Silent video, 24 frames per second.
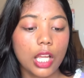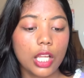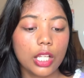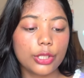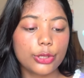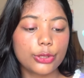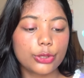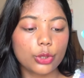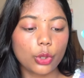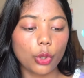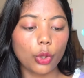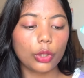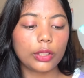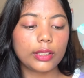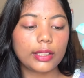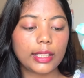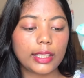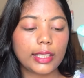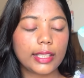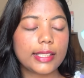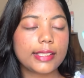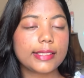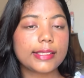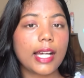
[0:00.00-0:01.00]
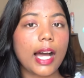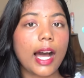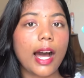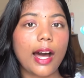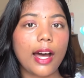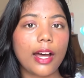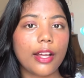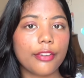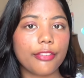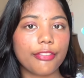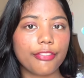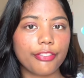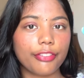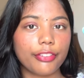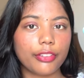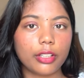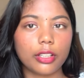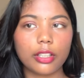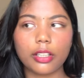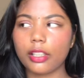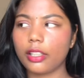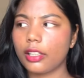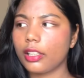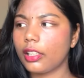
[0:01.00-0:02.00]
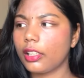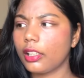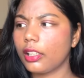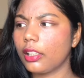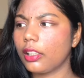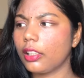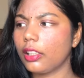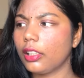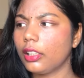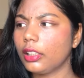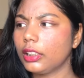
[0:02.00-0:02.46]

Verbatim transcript: so these are for